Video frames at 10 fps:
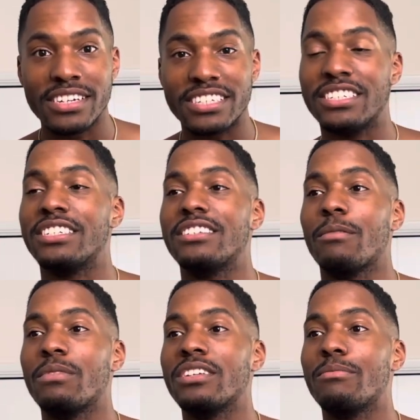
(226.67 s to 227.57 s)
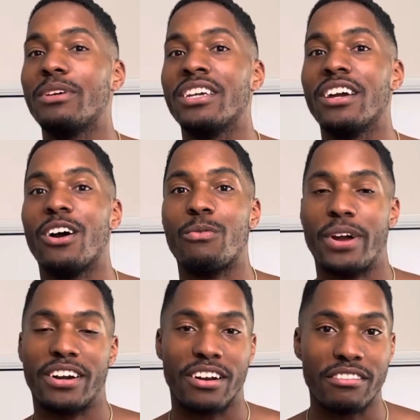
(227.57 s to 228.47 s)
It's just something to be
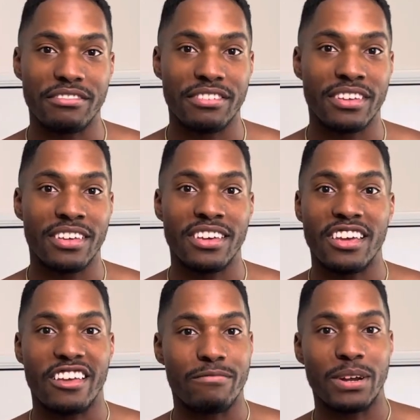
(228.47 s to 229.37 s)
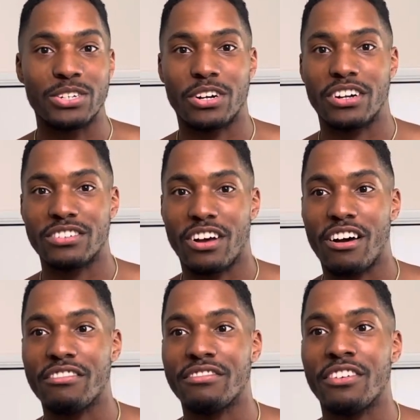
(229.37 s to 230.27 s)
aware of. If my shirt is
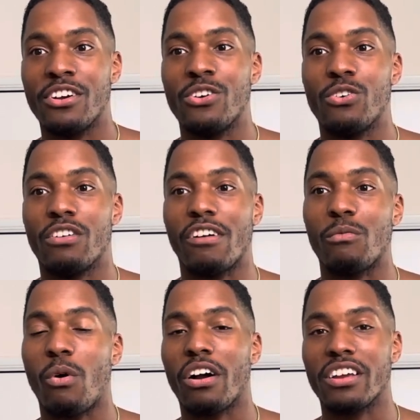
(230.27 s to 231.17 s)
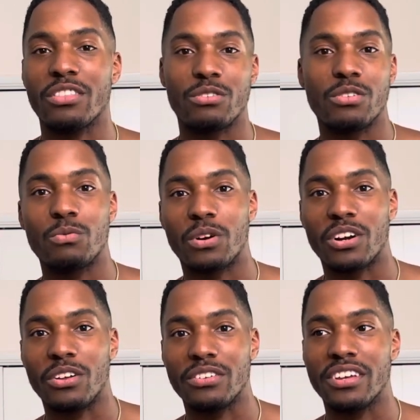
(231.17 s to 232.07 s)
off, or if I'm walking through the
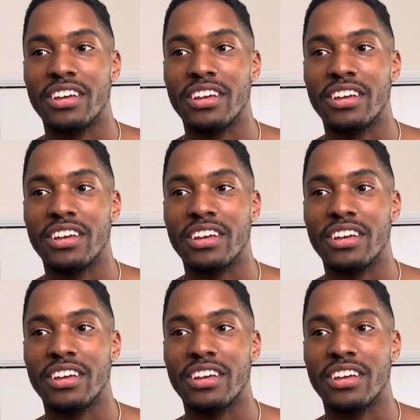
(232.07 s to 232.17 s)
world